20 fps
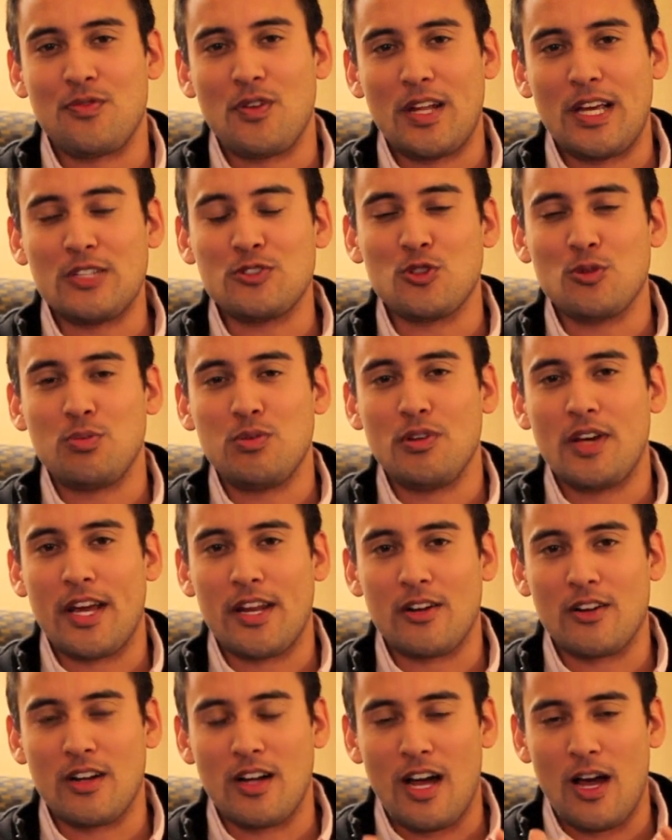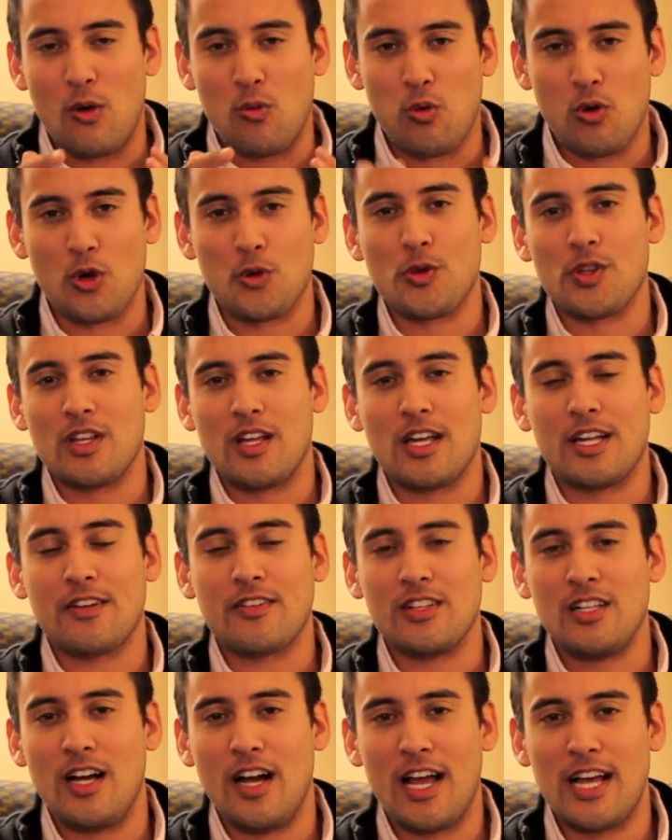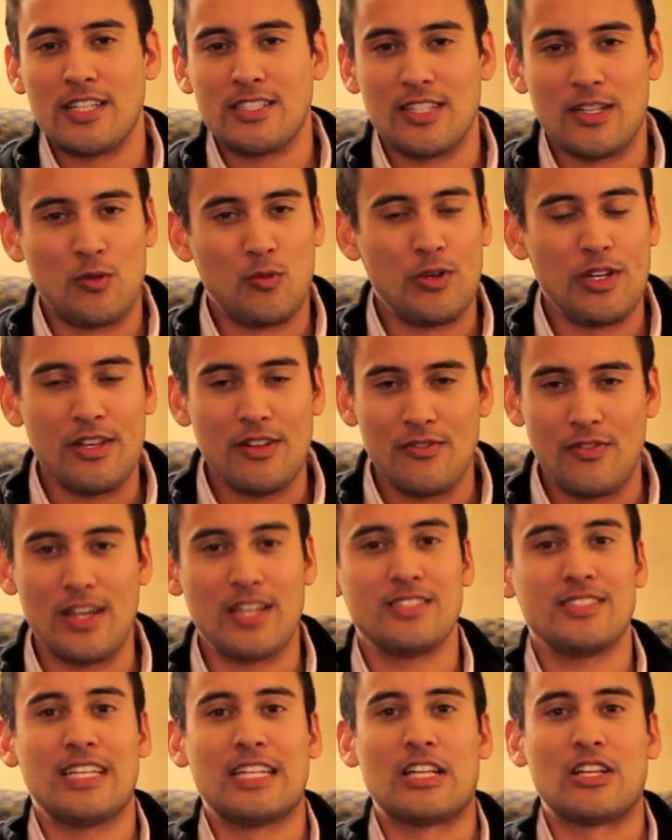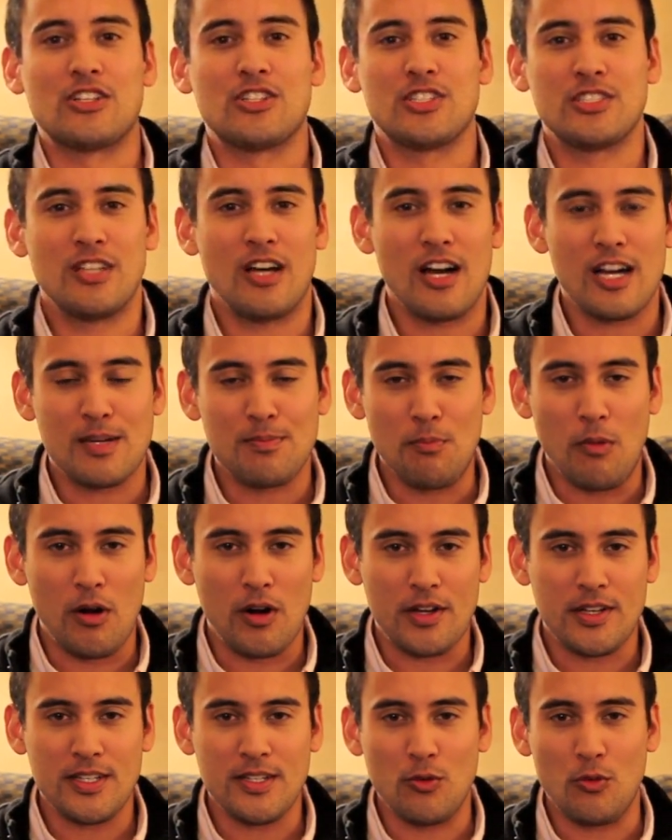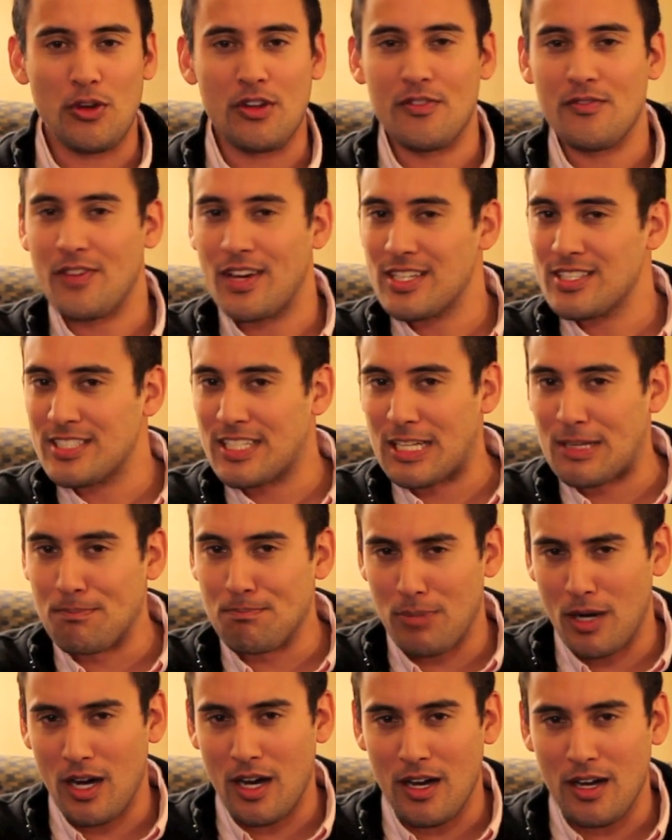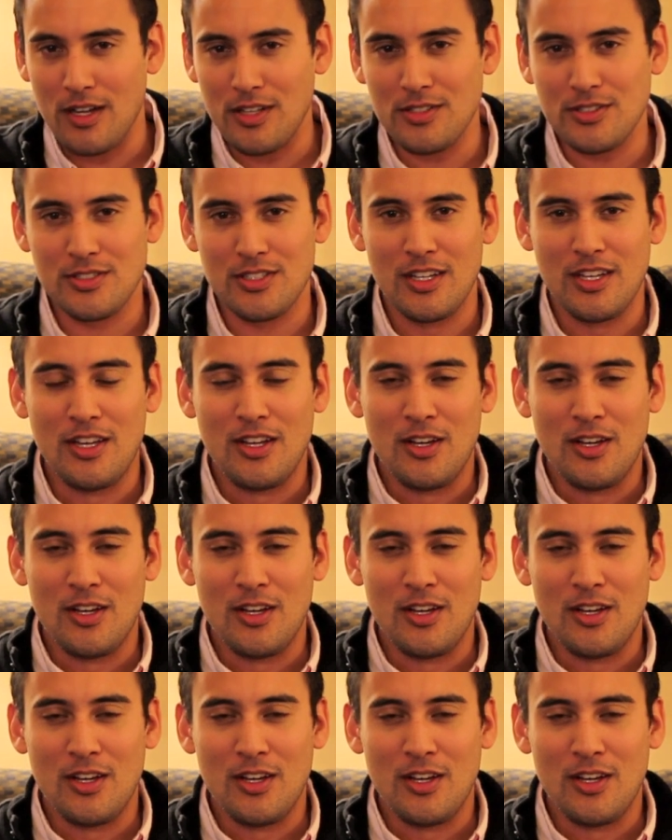financial planner, I work with a lot of clients, and we invest in the stock market, we invest in bonds,